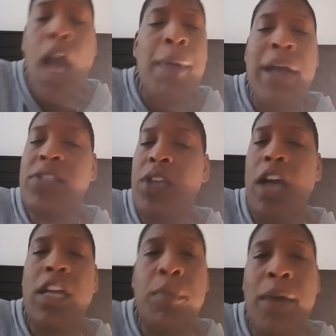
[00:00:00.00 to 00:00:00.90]
I'm not
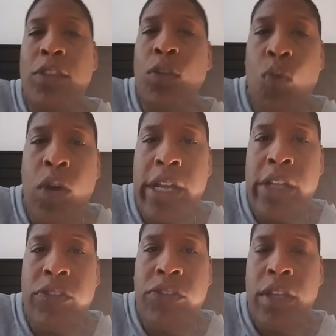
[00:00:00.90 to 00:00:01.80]
talking about the
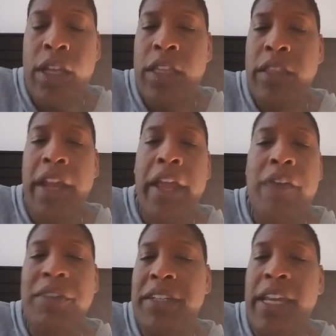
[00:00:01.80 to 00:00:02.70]
ones that
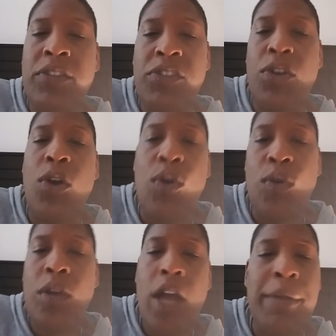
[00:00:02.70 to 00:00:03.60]
have a dead soul.